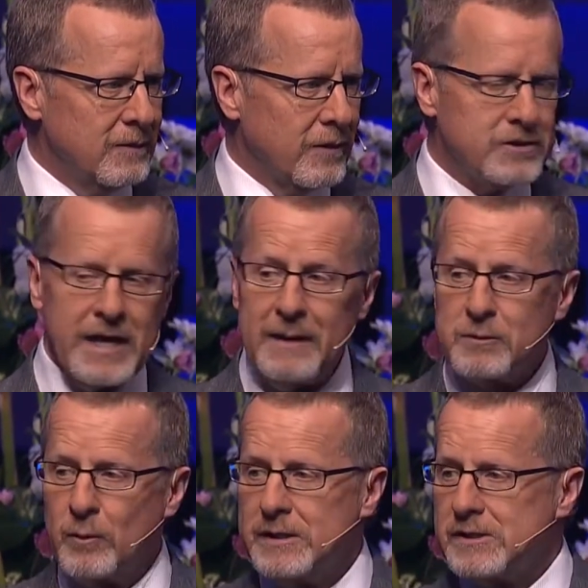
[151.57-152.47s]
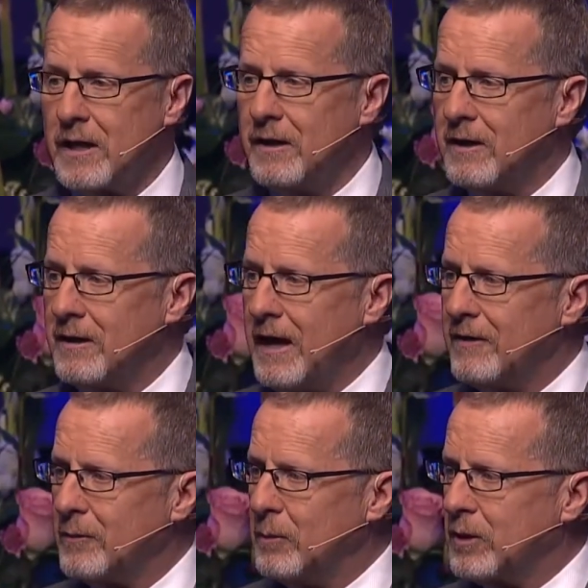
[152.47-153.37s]
Well, the chapter we study today
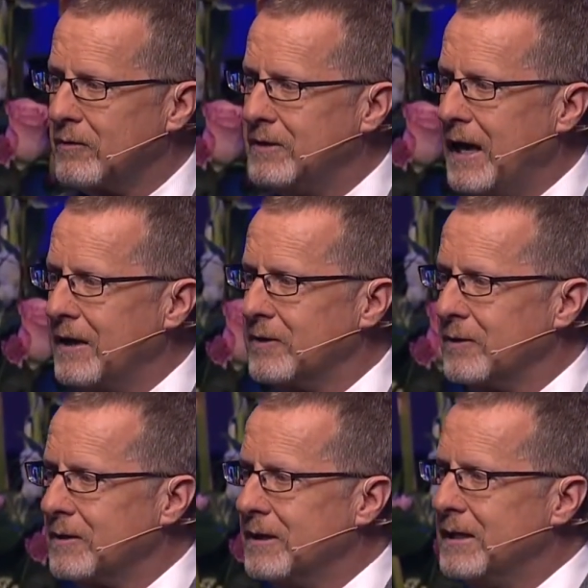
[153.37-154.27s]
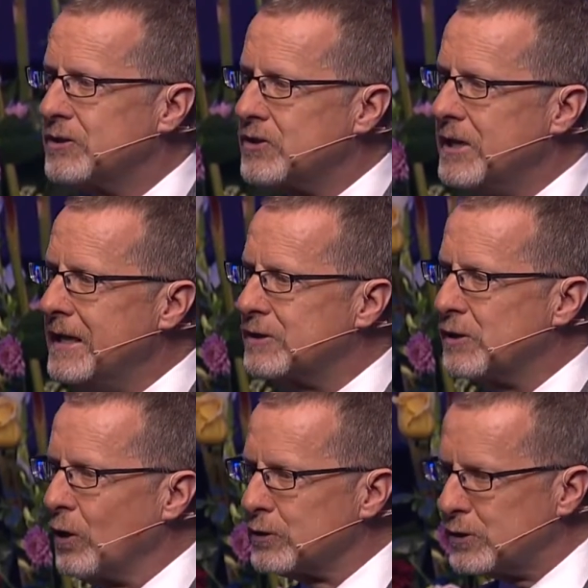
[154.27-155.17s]
in the book of Daniel sees
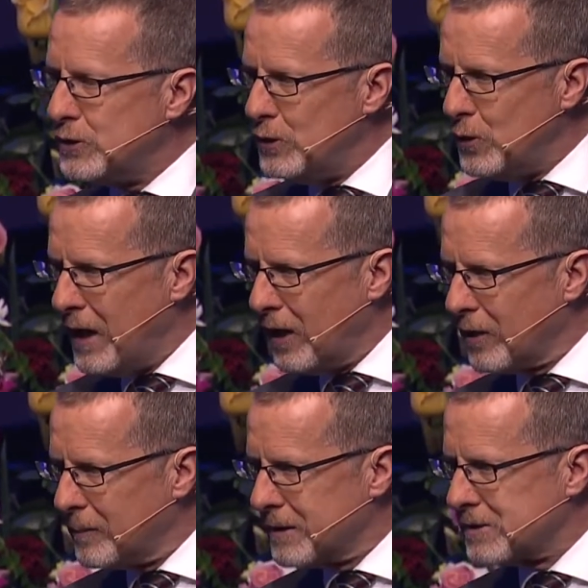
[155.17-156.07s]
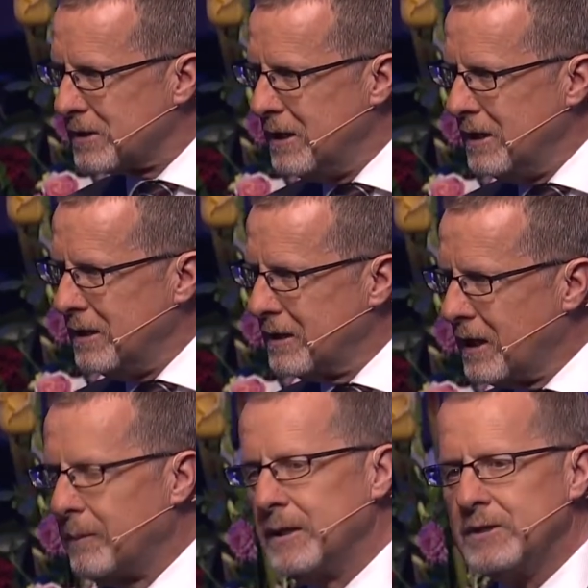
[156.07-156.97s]
those 2 elements
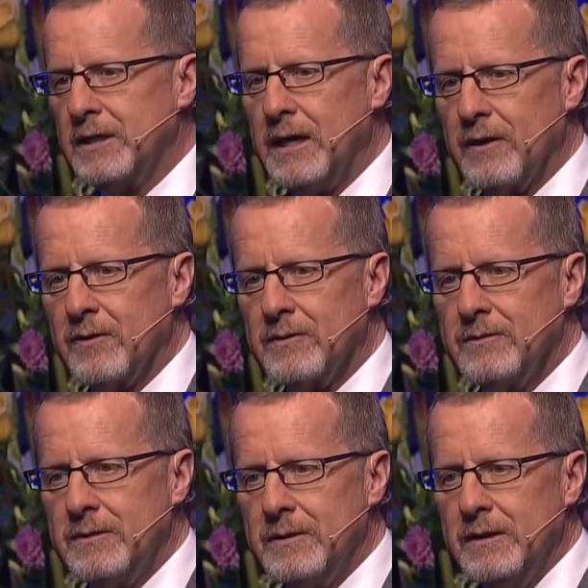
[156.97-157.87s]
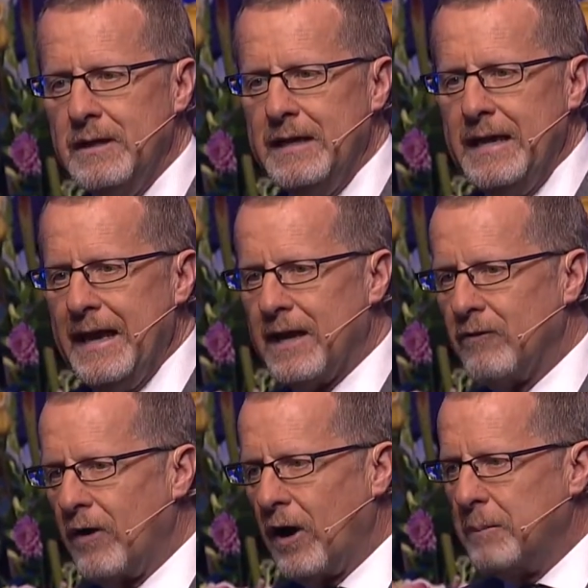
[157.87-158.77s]
coming together in a
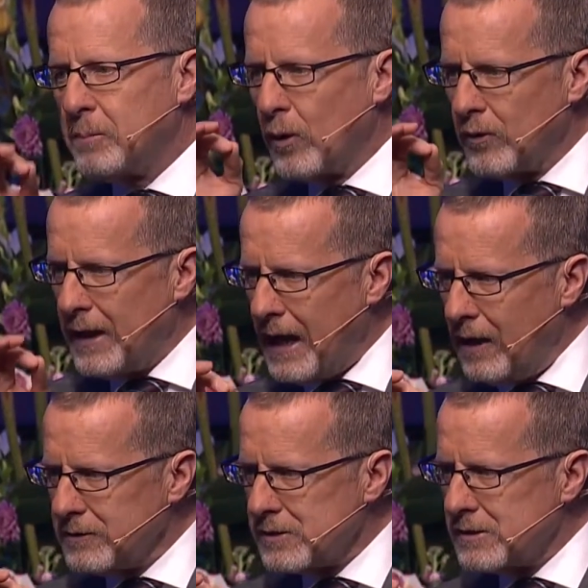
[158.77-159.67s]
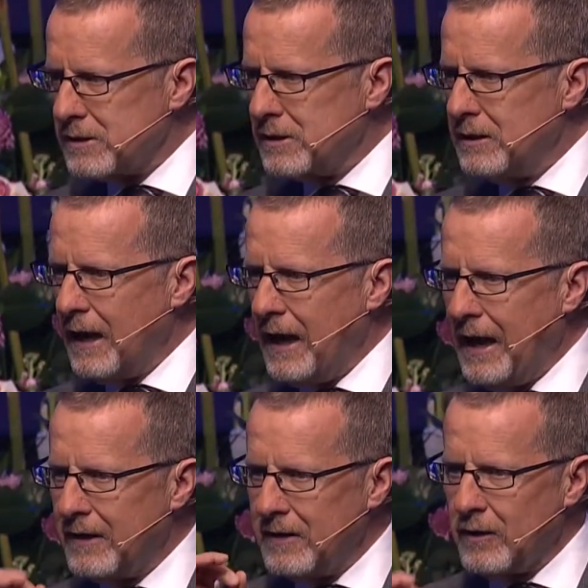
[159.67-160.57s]
very pronounced
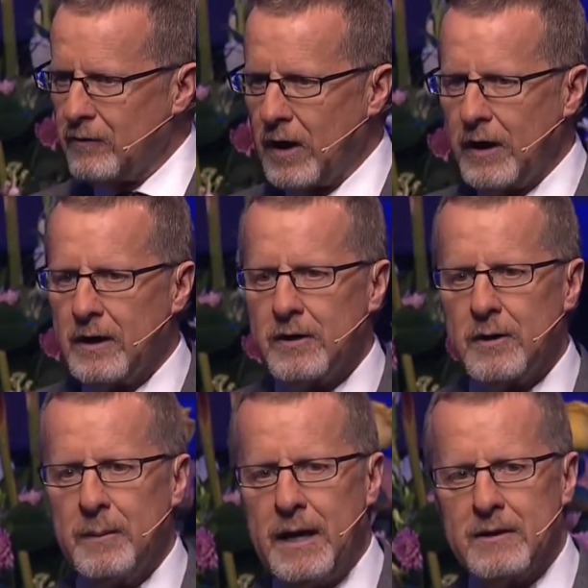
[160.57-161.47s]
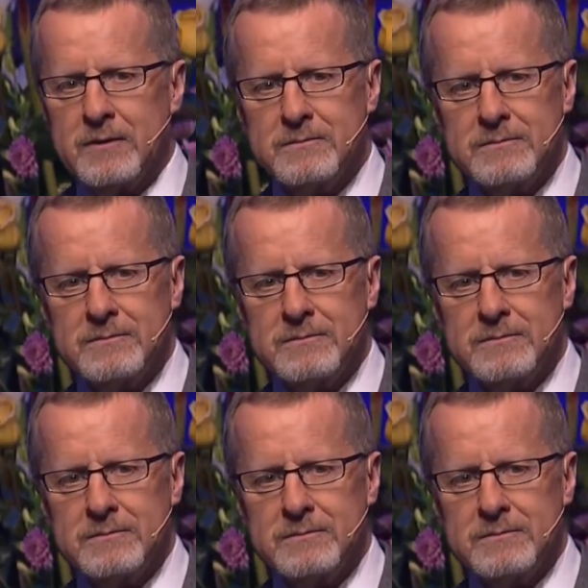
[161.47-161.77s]
and in a very clear manner.